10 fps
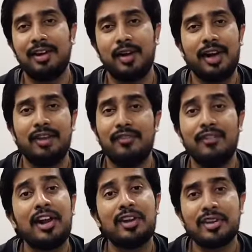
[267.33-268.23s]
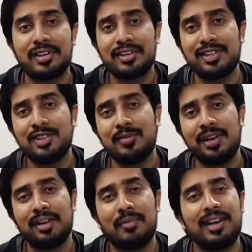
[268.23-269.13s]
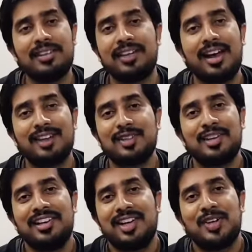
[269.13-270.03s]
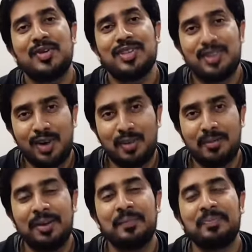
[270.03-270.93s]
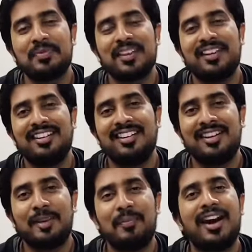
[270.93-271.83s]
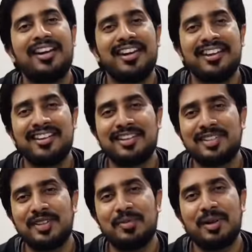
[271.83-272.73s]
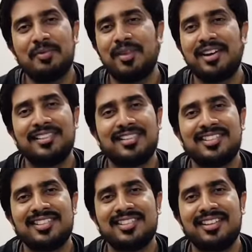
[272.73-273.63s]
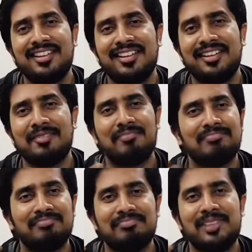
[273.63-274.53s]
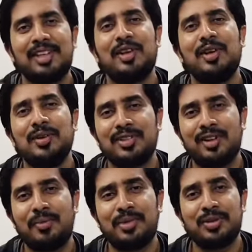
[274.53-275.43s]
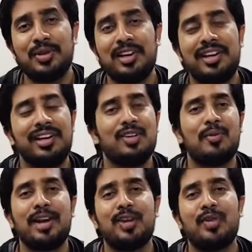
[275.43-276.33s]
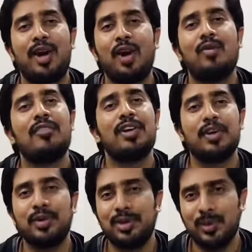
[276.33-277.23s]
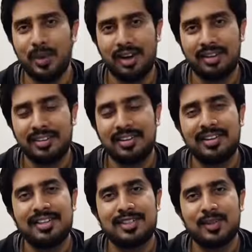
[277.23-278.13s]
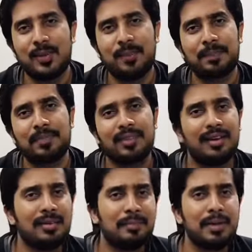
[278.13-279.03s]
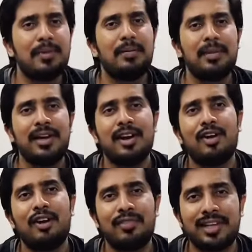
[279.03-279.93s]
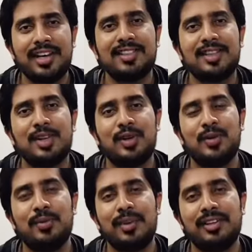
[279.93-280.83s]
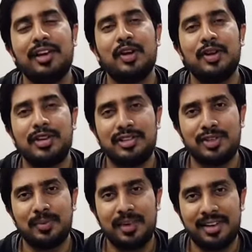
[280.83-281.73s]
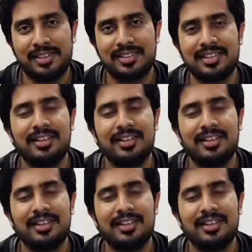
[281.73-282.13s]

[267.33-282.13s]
a well written resume might actually get you a job. A badly written resume might just make you lose an opportunity, no matter however good you are. So people pay a lot of attention to making good resumes.